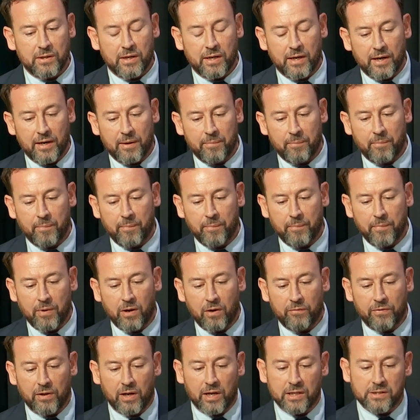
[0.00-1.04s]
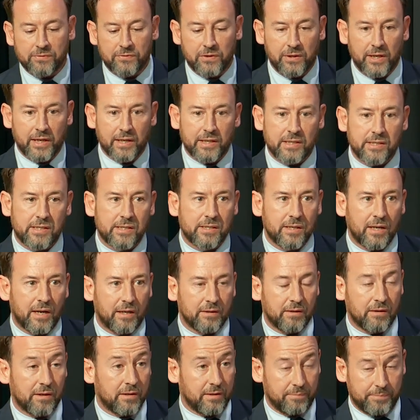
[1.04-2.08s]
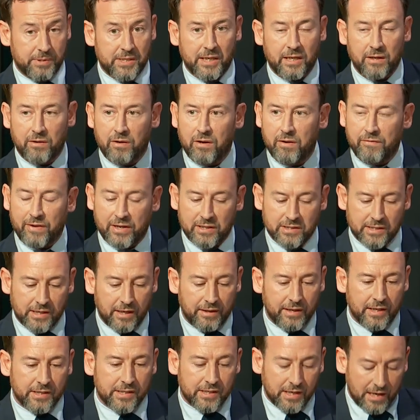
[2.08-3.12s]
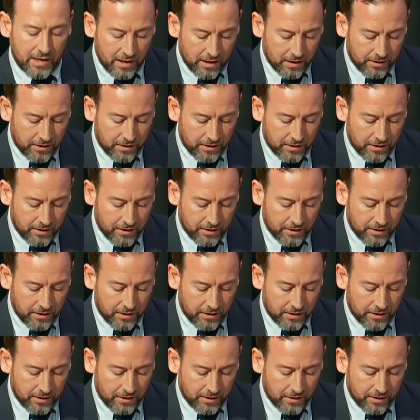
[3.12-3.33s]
over the last few years, and in particular at events like this,